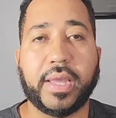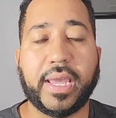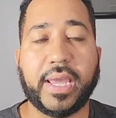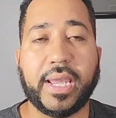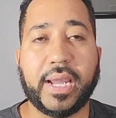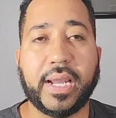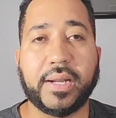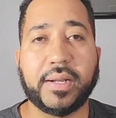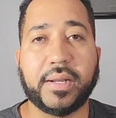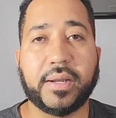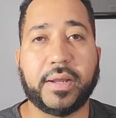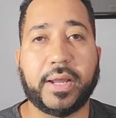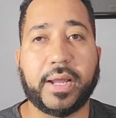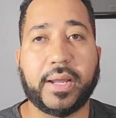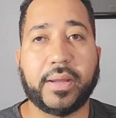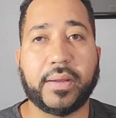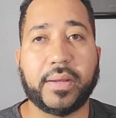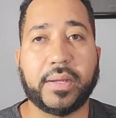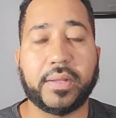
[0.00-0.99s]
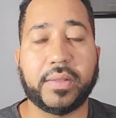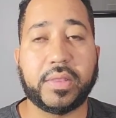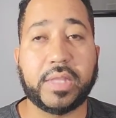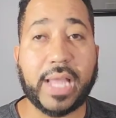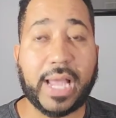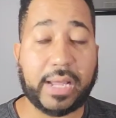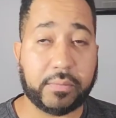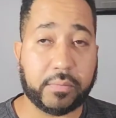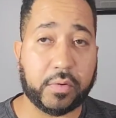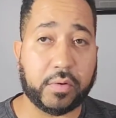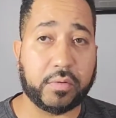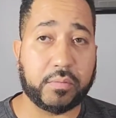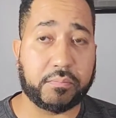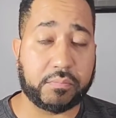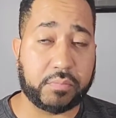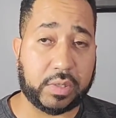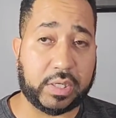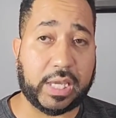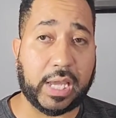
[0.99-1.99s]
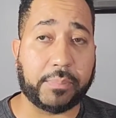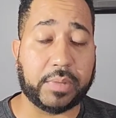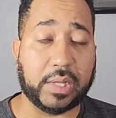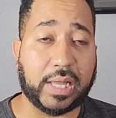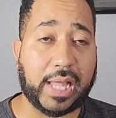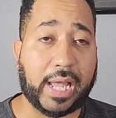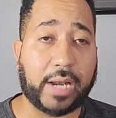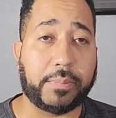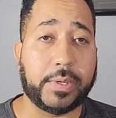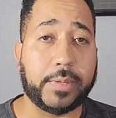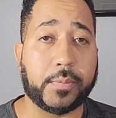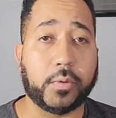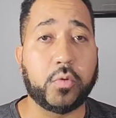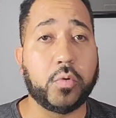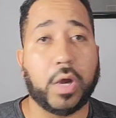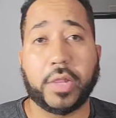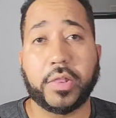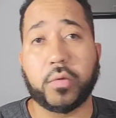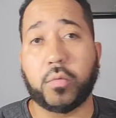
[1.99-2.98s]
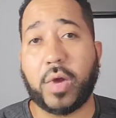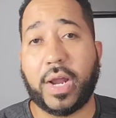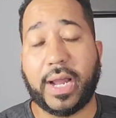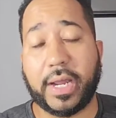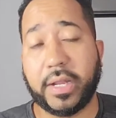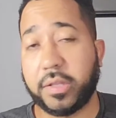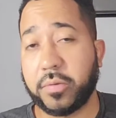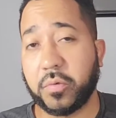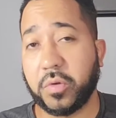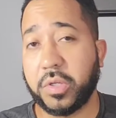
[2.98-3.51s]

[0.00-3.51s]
And uh, that kept a lot of people who otherwise,